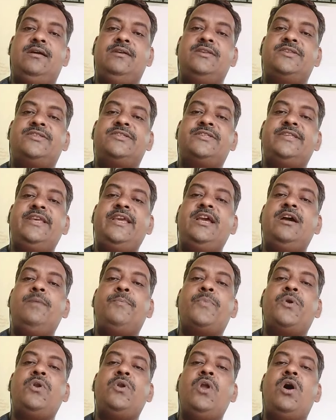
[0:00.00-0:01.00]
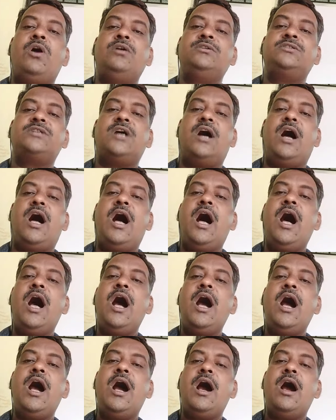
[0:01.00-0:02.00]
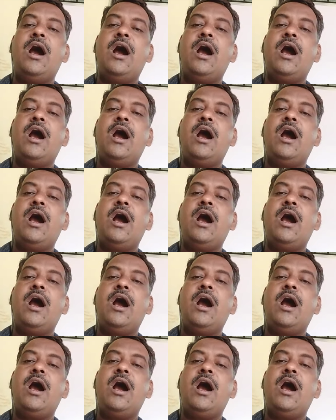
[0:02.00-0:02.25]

Say a prolonged ah